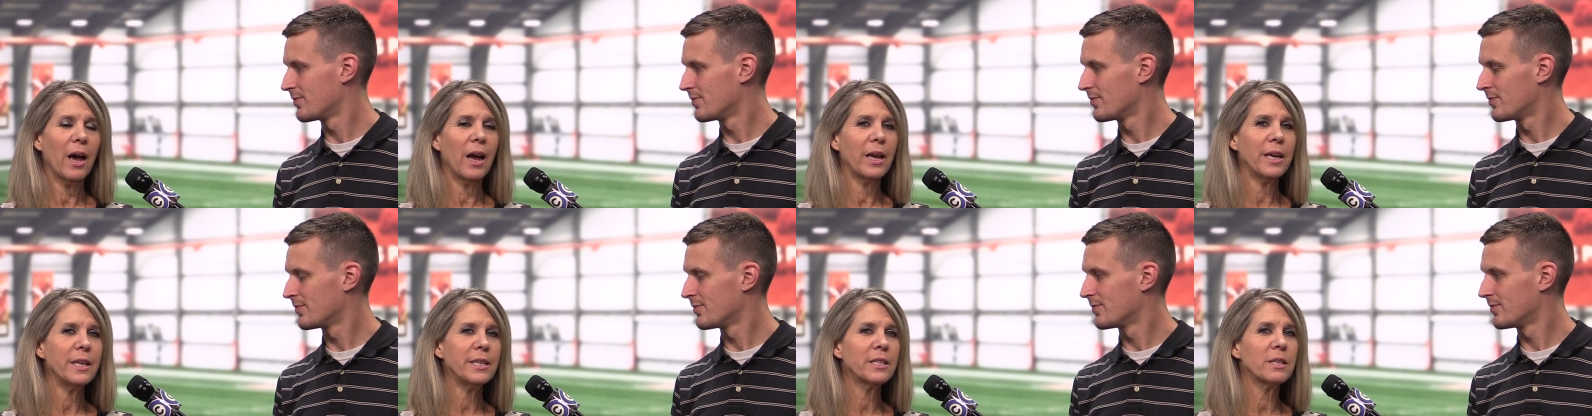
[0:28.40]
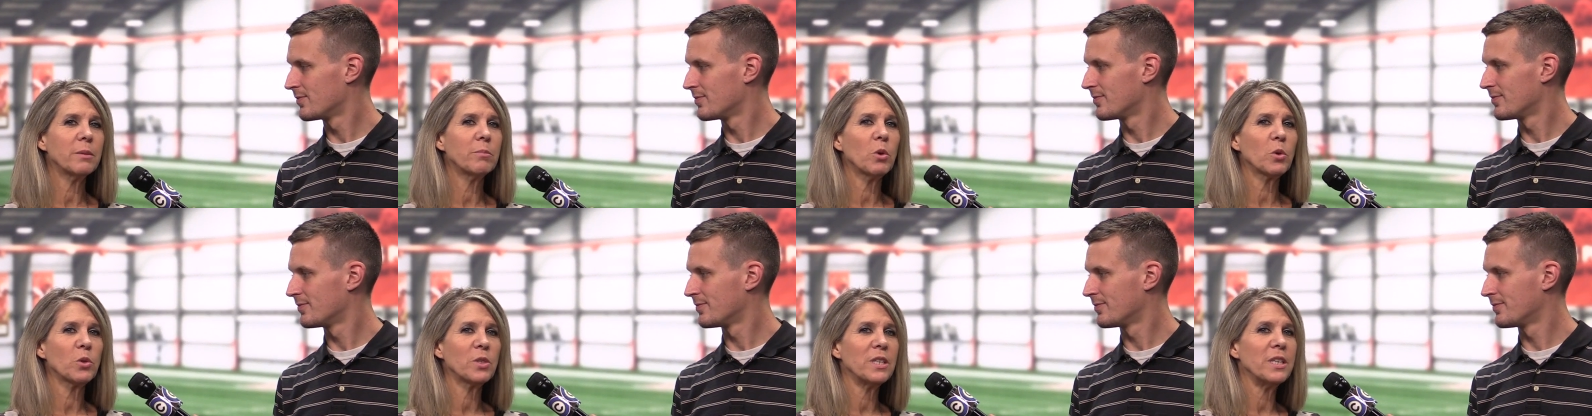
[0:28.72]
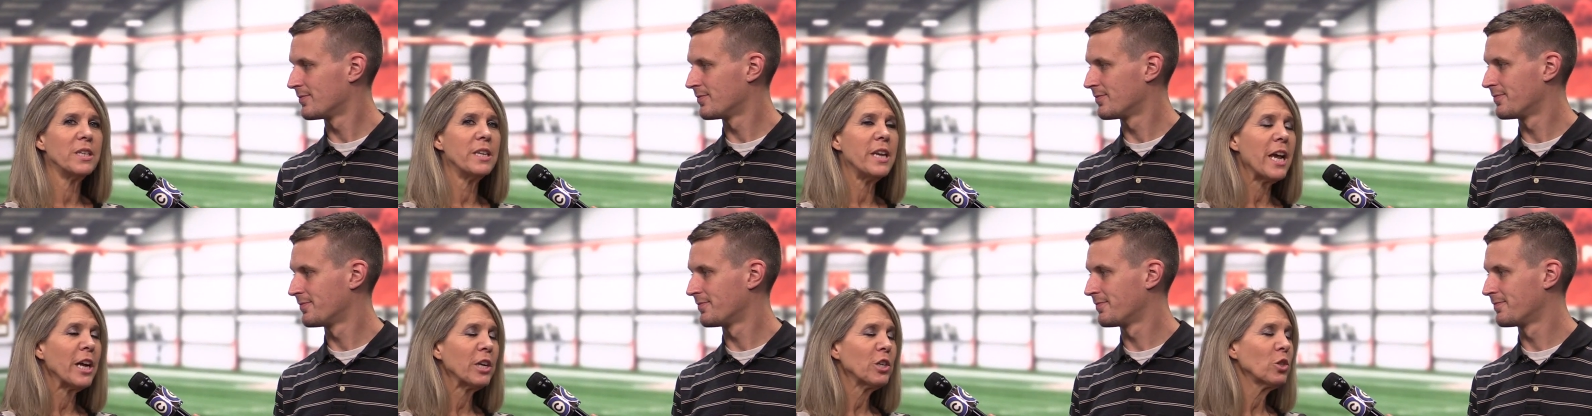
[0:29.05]
Speaker 1: he's the most
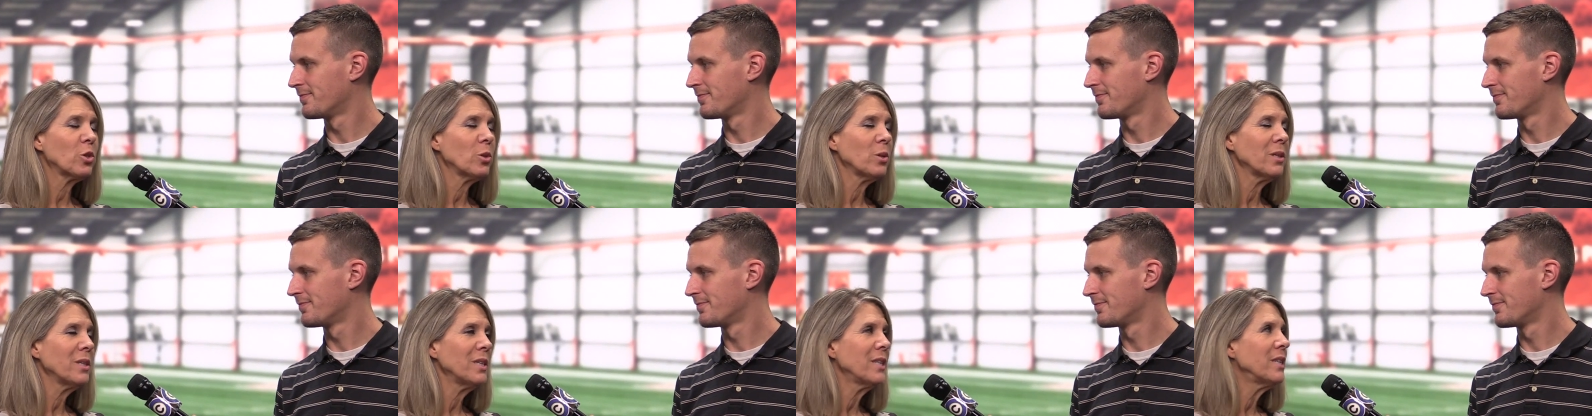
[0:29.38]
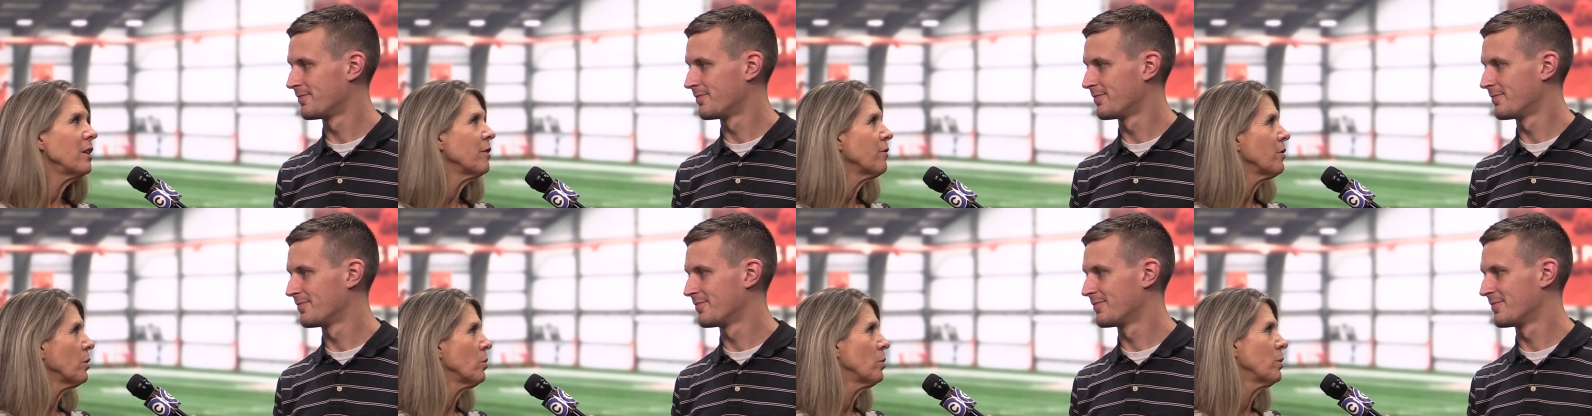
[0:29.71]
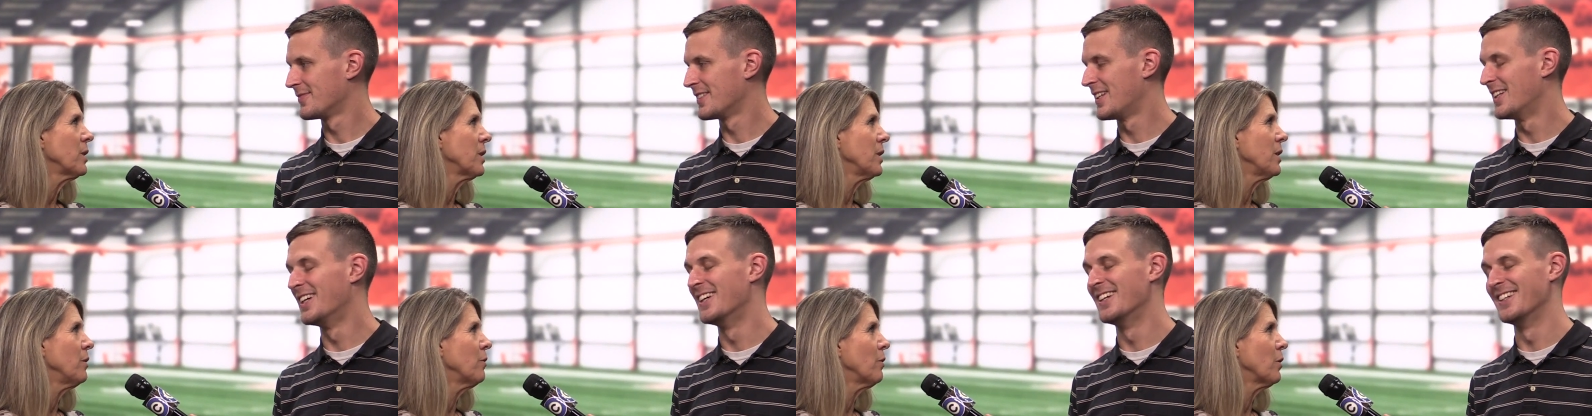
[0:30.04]
naturally gifted
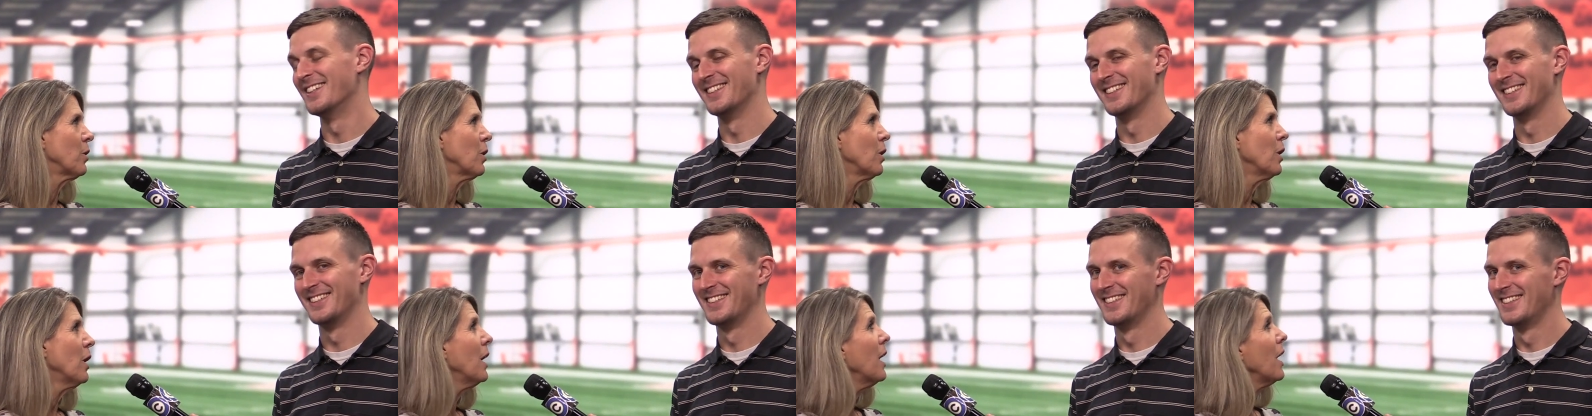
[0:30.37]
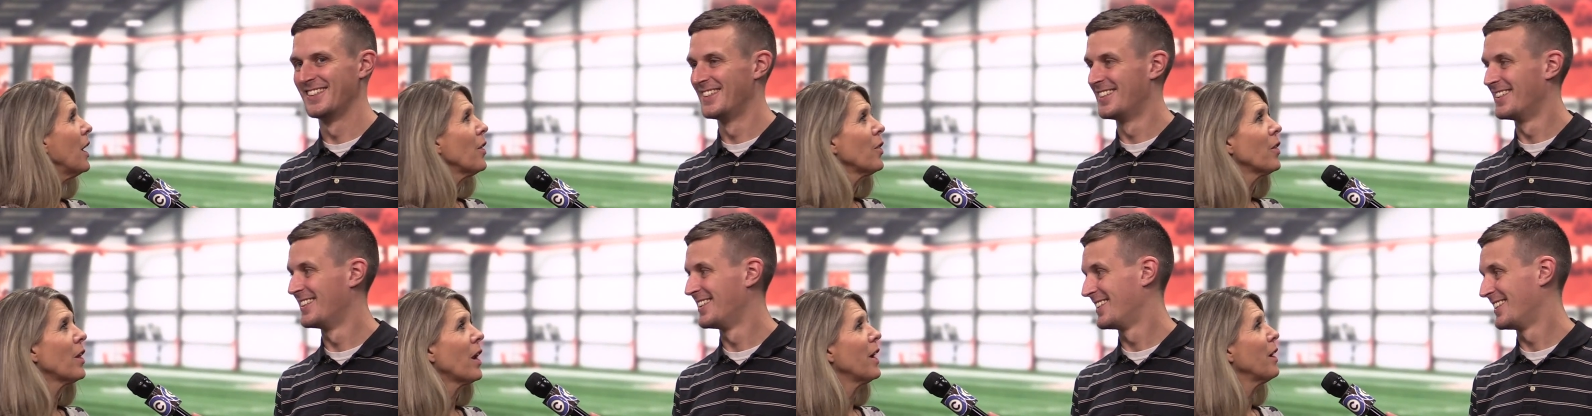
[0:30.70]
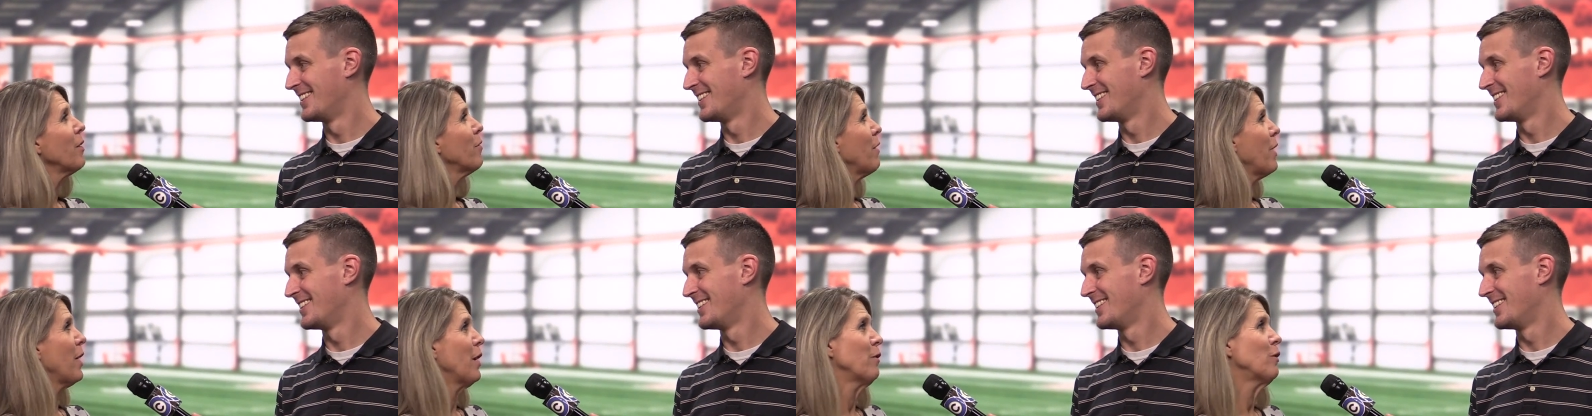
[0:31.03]
receiver that I
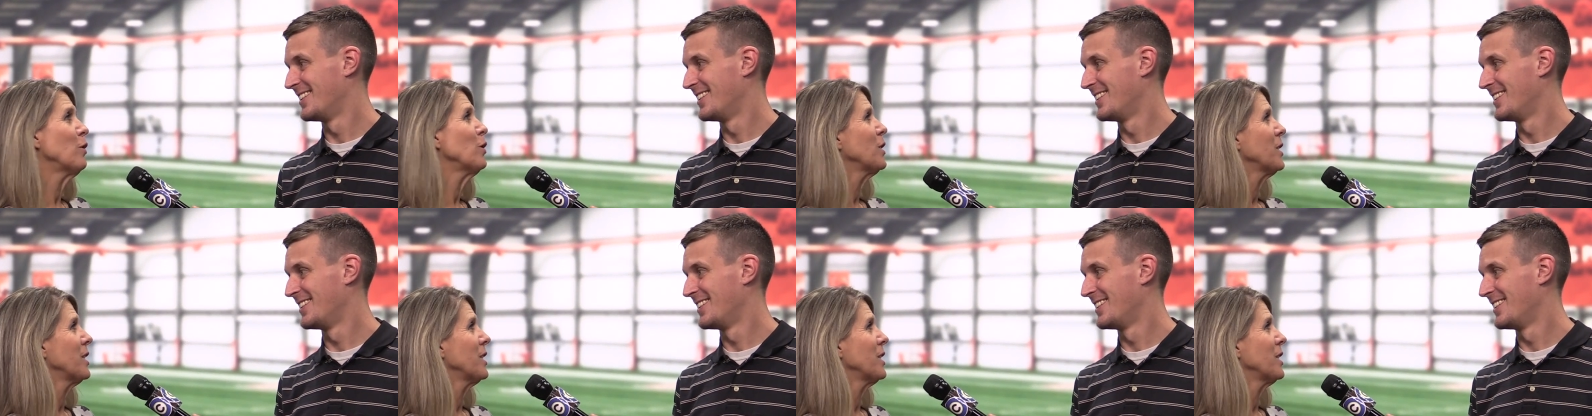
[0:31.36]
have ever